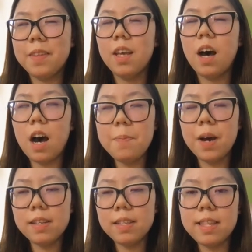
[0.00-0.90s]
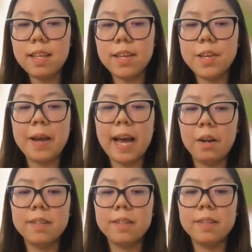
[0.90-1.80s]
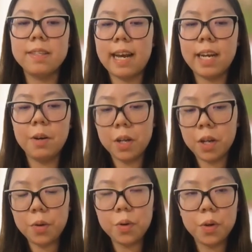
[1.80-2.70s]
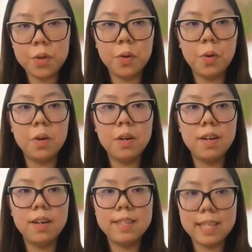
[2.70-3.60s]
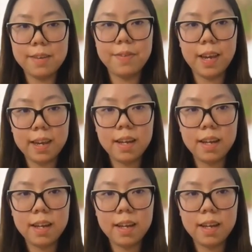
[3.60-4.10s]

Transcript: I personally think that you cannot stand out alone on your CV,